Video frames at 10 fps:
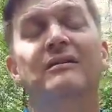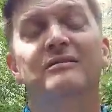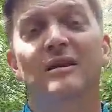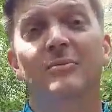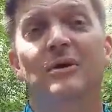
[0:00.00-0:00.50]

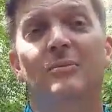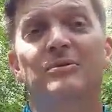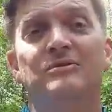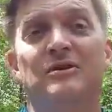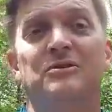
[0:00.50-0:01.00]
Stepping
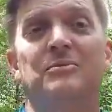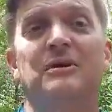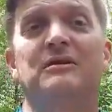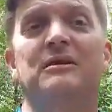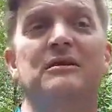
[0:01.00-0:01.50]
up is such a
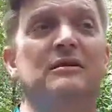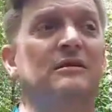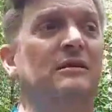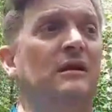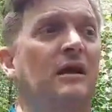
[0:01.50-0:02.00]
big
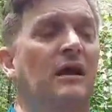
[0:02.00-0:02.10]
deal.